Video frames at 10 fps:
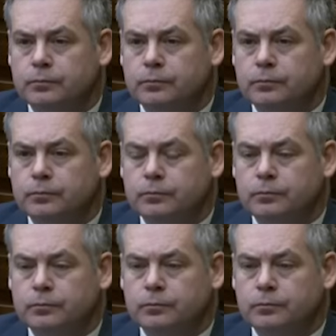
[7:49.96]

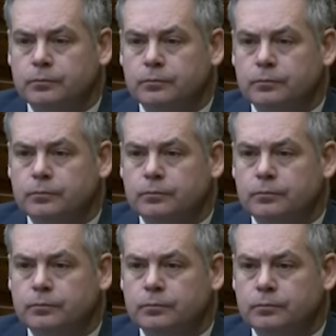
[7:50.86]

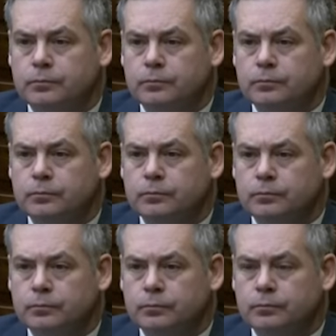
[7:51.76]

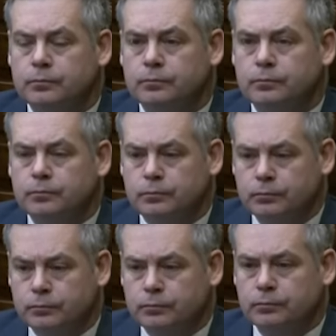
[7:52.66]

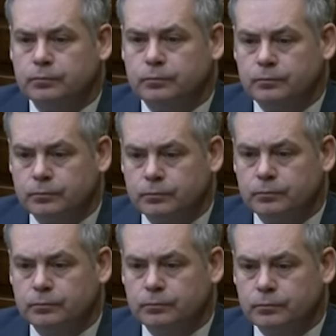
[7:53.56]

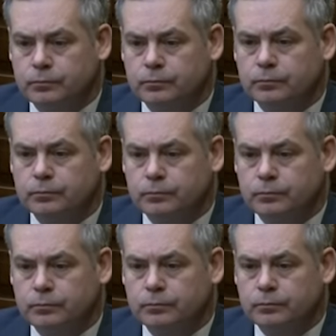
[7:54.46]

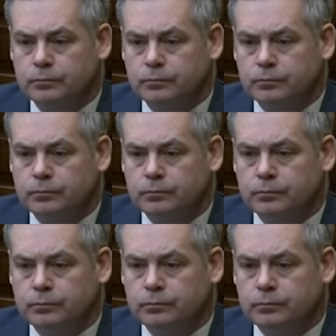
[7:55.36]
(silent)